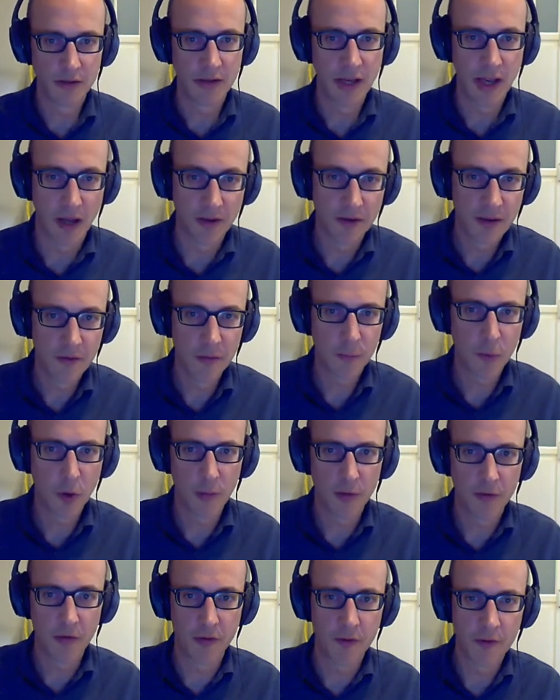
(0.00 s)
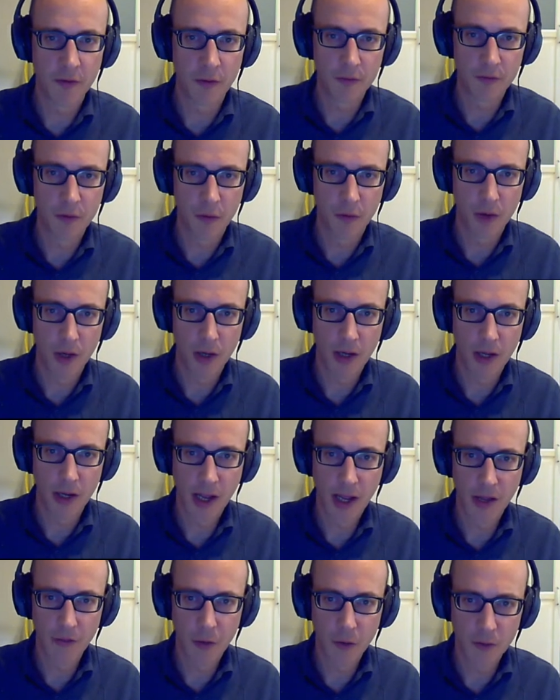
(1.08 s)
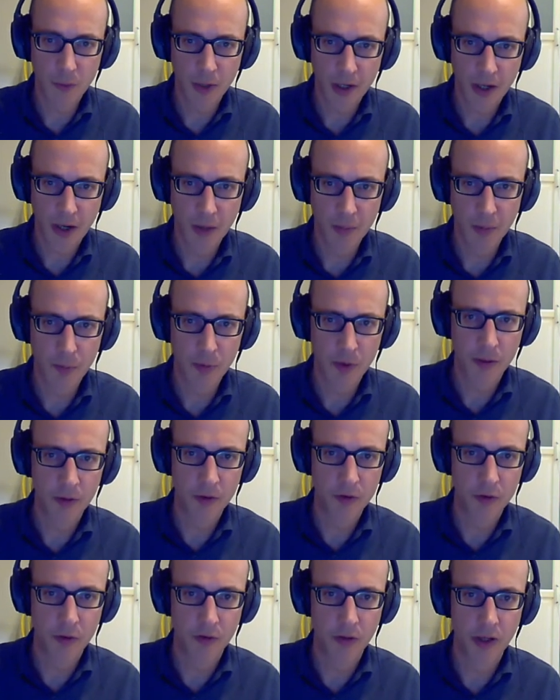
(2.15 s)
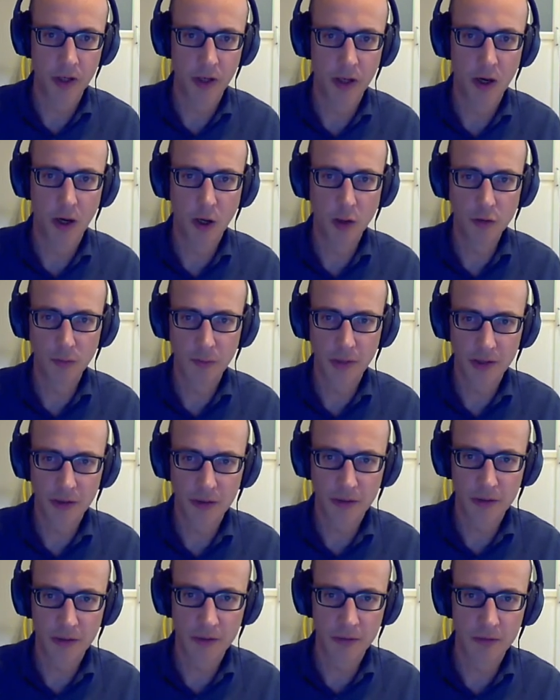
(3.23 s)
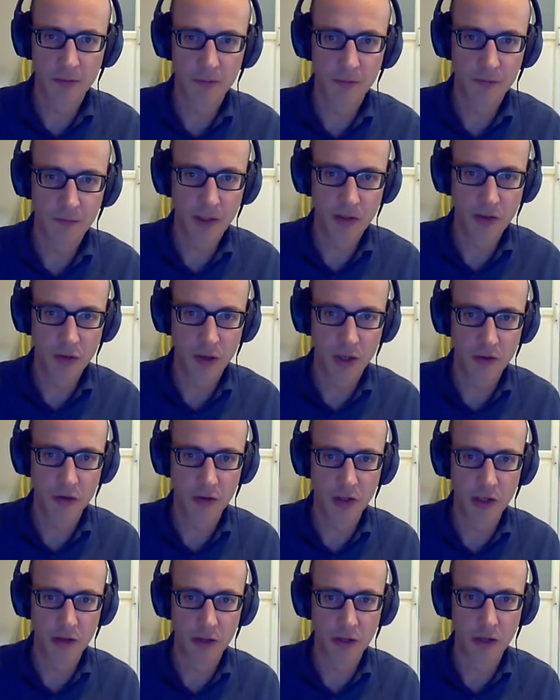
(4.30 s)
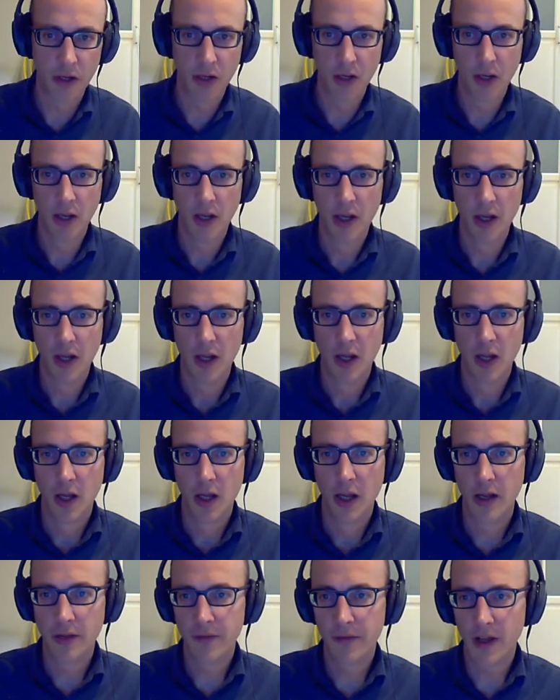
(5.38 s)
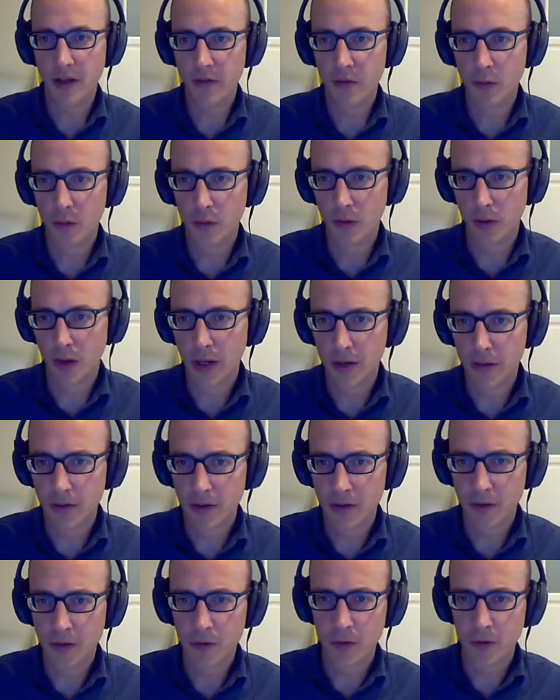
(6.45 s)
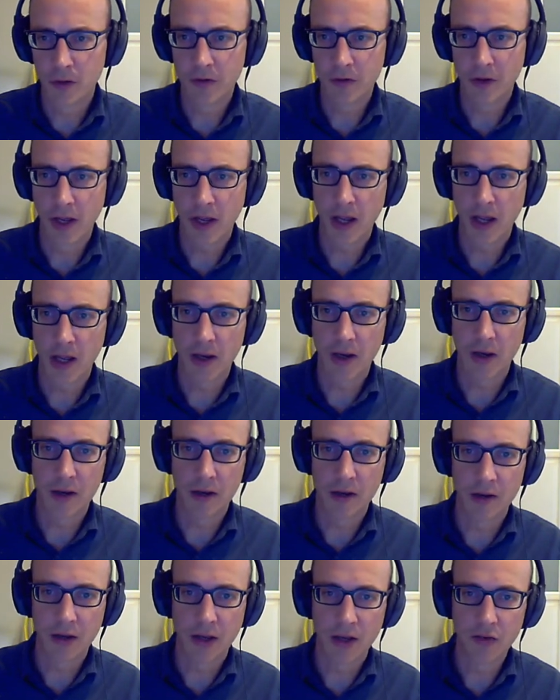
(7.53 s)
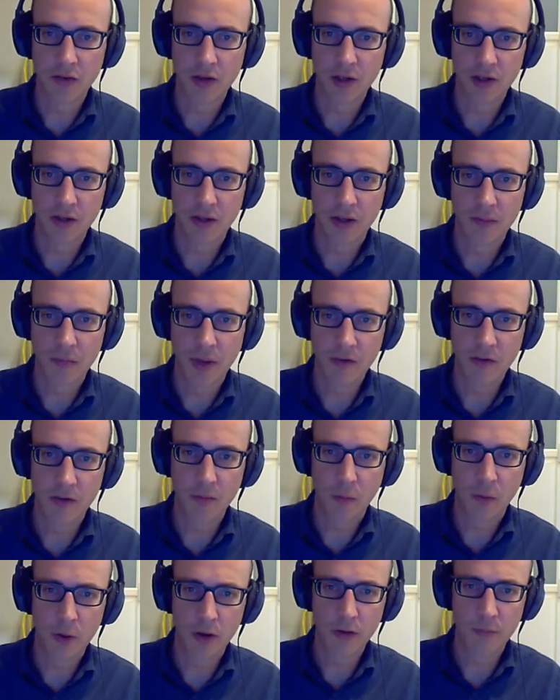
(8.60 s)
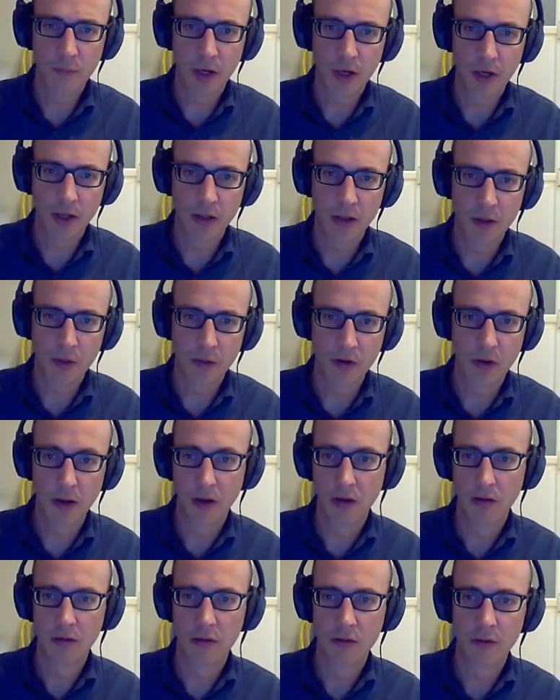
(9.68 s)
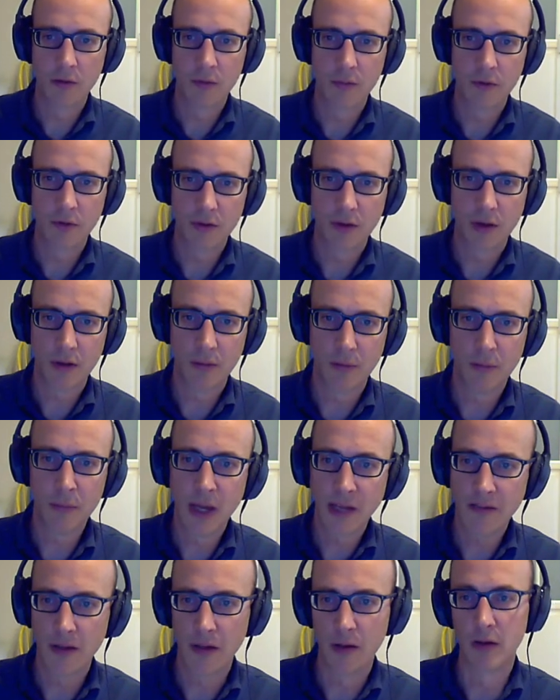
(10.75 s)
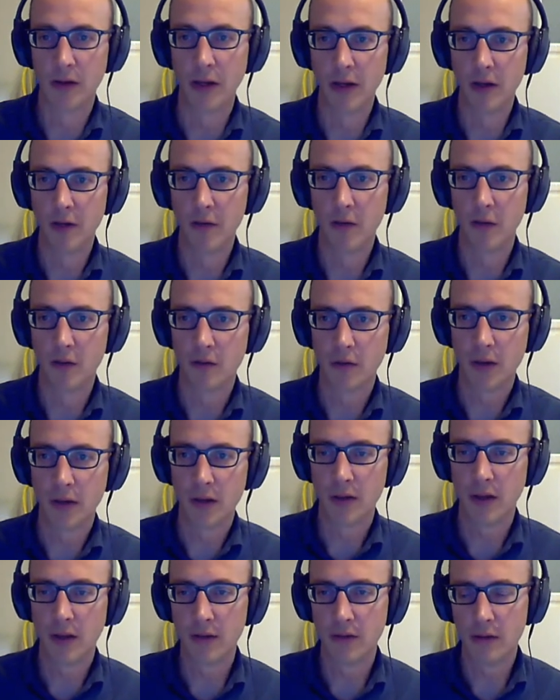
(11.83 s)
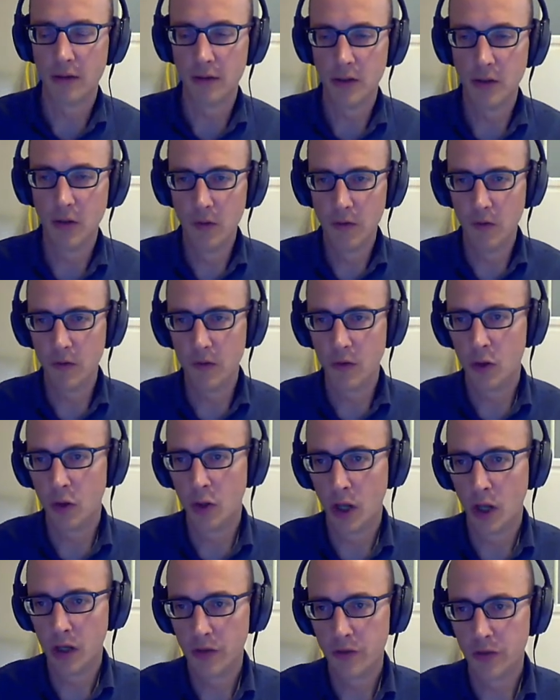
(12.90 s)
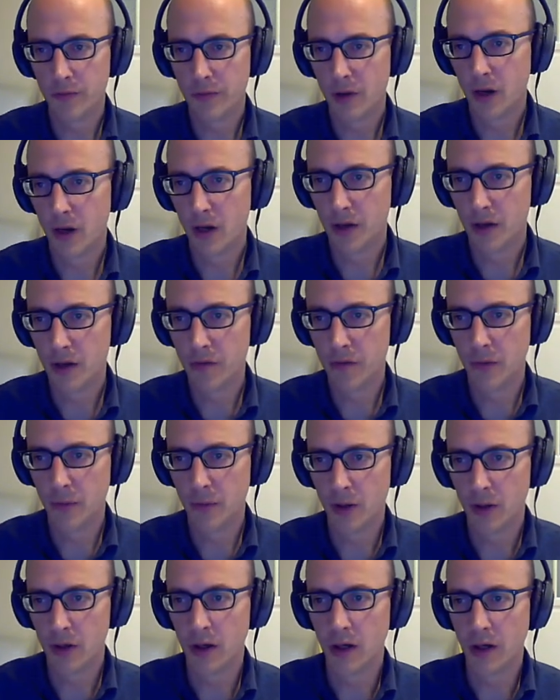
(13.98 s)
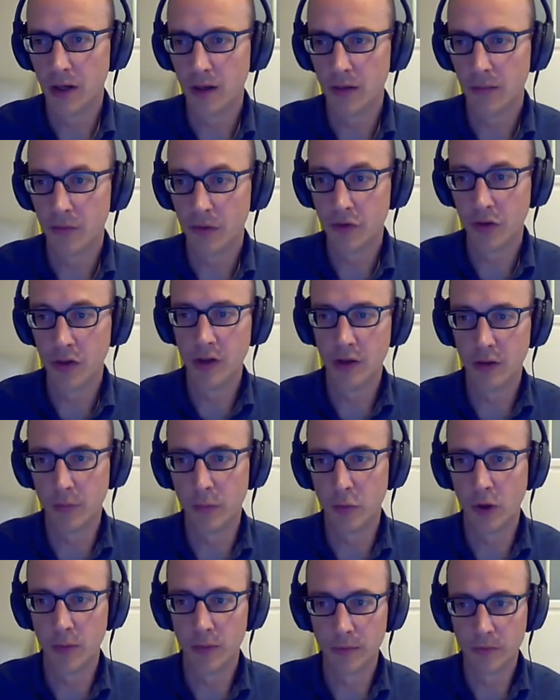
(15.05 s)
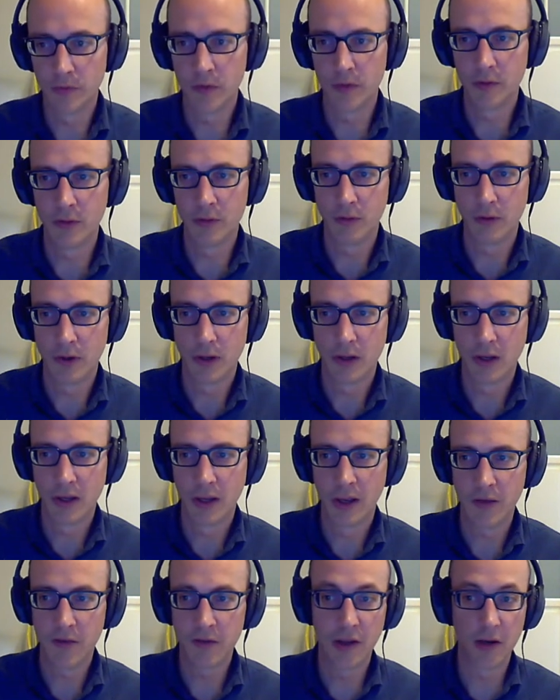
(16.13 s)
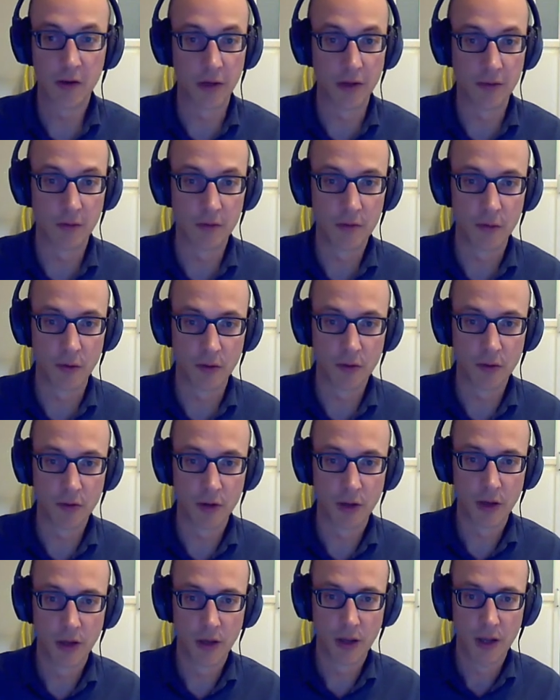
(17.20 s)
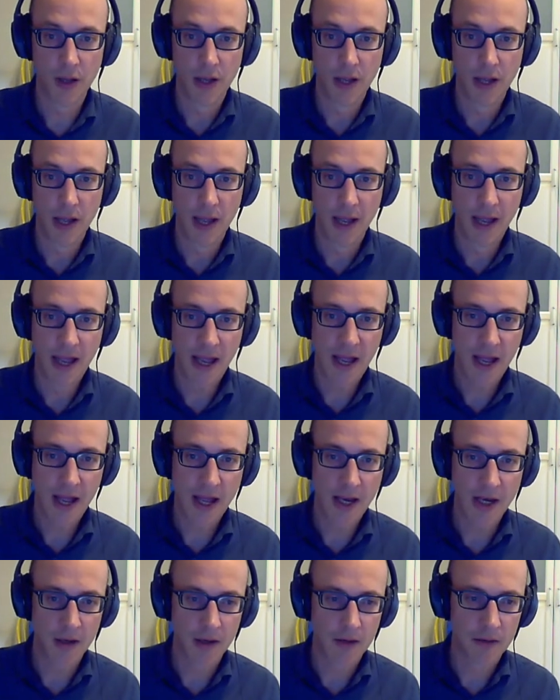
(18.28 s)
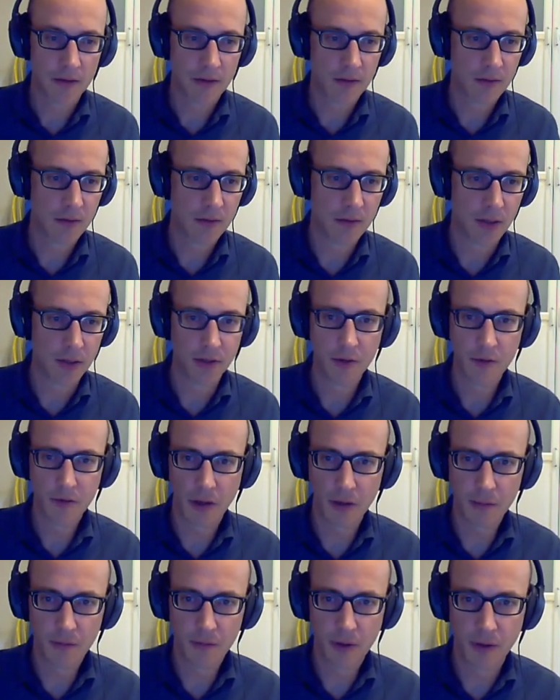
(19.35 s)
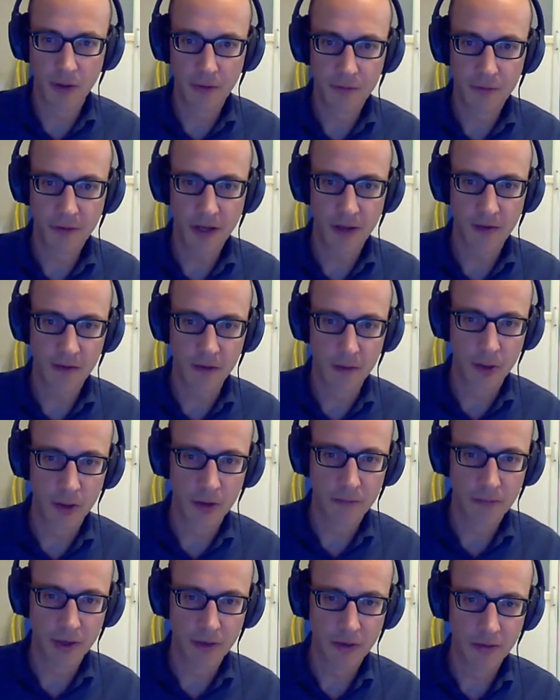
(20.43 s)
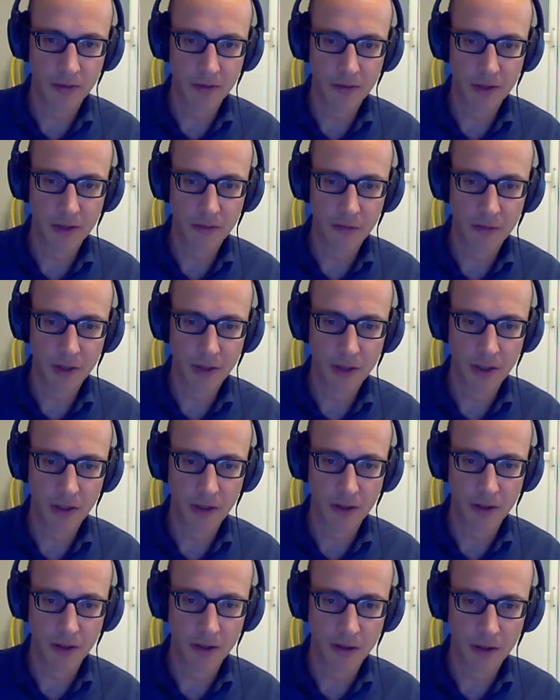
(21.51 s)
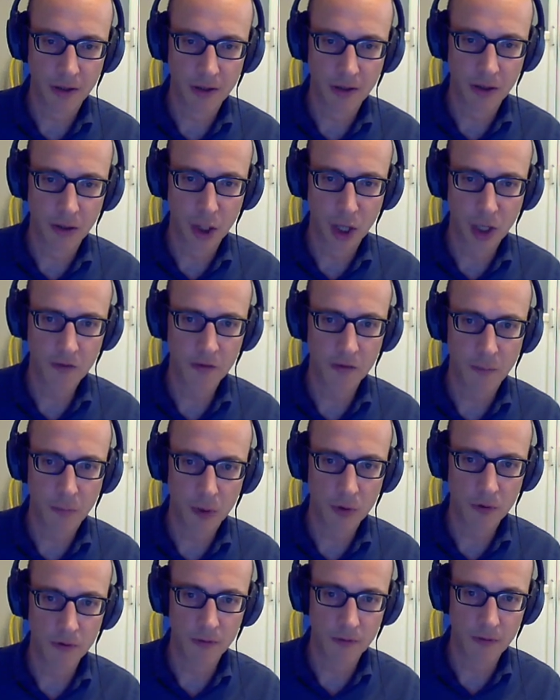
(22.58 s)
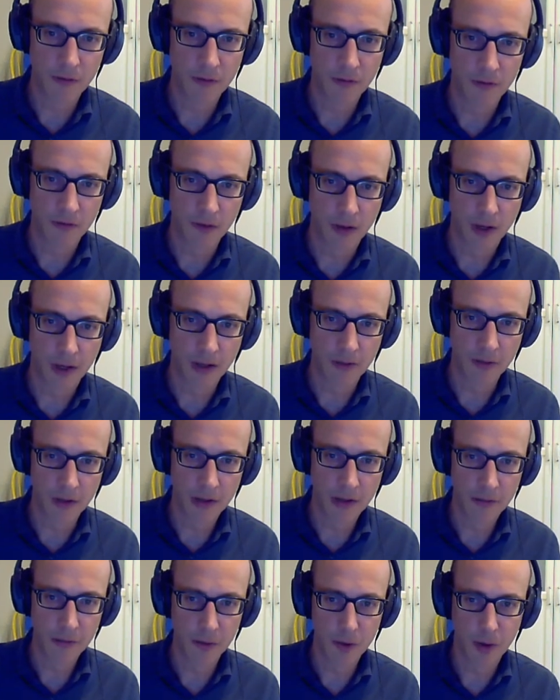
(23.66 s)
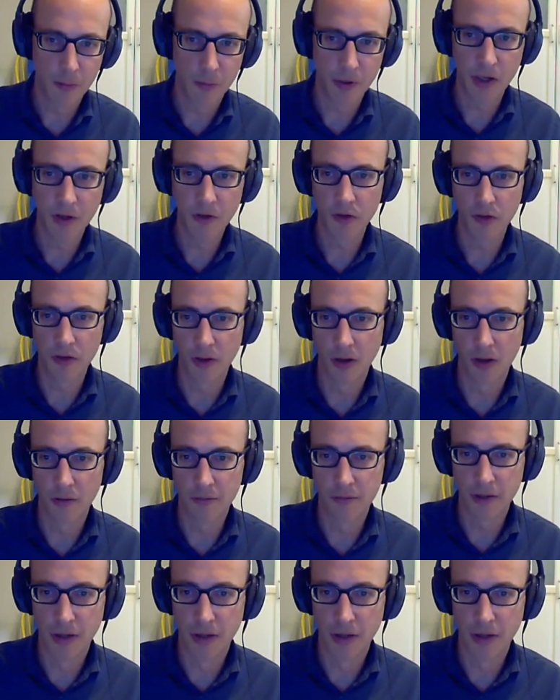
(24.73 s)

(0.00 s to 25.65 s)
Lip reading: this promises. So it has automatic hyperparameter tuning, automatic feature engineering, advanced neural architecture search, and actually it makes it work by using some meta learning. So it uses the knowledge of other similar machine learning problems to accelerate the search. And well, this sounds very fancy, but really the nuts and bolts of this is a clever combination of,